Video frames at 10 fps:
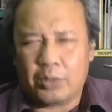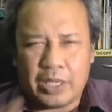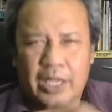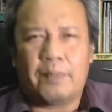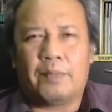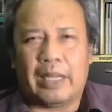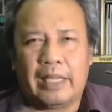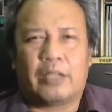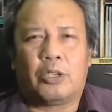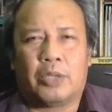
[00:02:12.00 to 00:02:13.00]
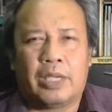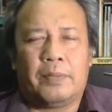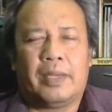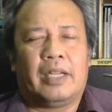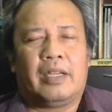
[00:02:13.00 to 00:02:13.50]
keep at
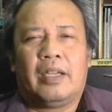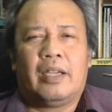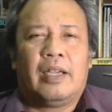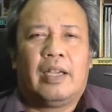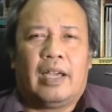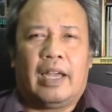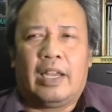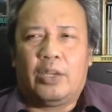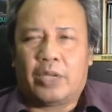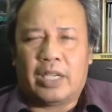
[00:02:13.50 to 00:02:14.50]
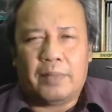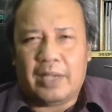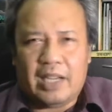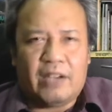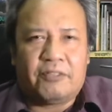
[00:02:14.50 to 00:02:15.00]
it, and then you keep
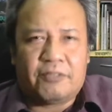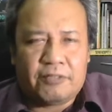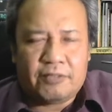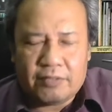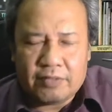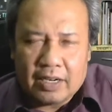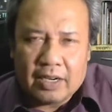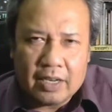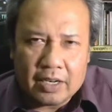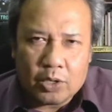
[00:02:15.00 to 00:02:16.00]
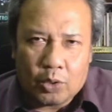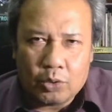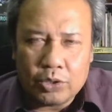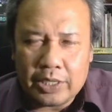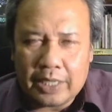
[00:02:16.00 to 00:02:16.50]
enough
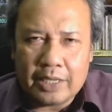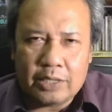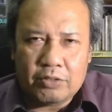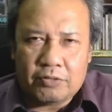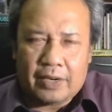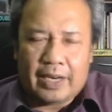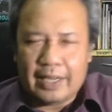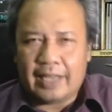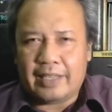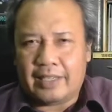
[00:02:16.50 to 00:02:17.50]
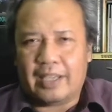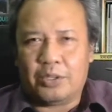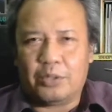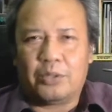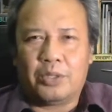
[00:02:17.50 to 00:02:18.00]
clones, and then you'll find that
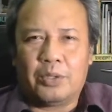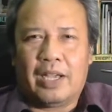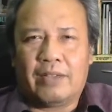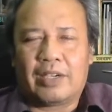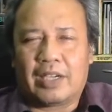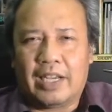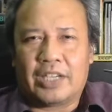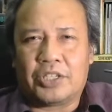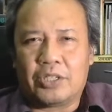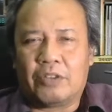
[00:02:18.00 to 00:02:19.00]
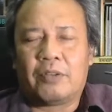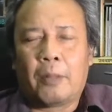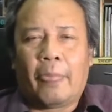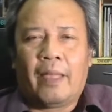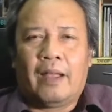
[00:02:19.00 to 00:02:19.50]
you will have a collection of
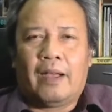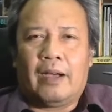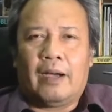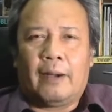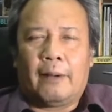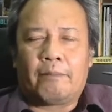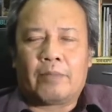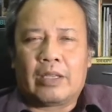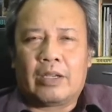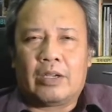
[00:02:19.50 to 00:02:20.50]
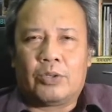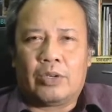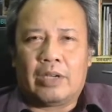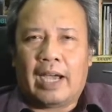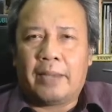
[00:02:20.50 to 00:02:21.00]
uh,
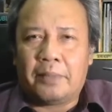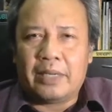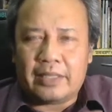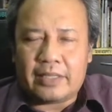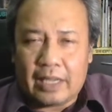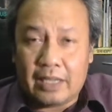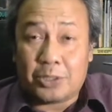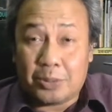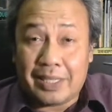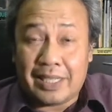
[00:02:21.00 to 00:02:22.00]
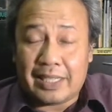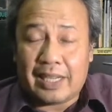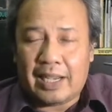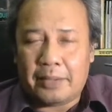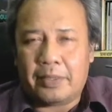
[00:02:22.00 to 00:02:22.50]
hybrid cells, somatic
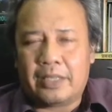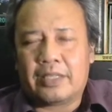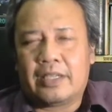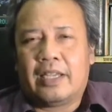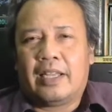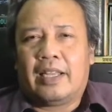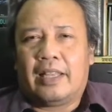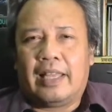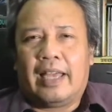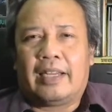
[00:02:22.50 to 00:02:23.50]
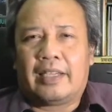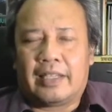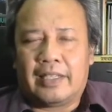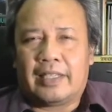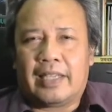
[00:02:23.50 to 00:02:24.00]
cell hybrids that
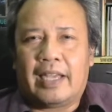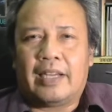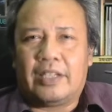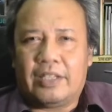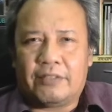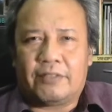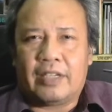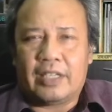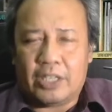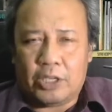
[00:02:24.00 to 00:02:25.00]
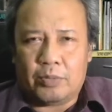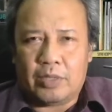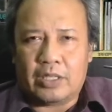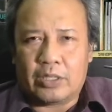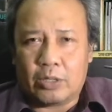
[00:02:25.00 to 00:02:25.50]
contain different human
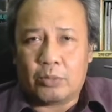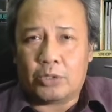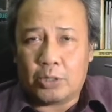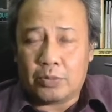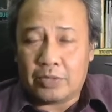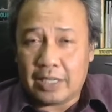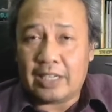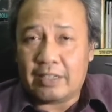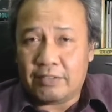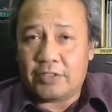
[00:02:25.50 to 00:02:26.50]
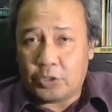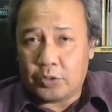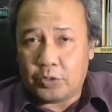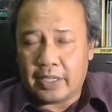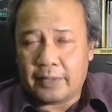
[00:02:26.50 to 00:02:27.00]
chromosomes
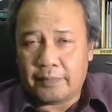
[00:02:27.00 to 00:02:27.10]
individually.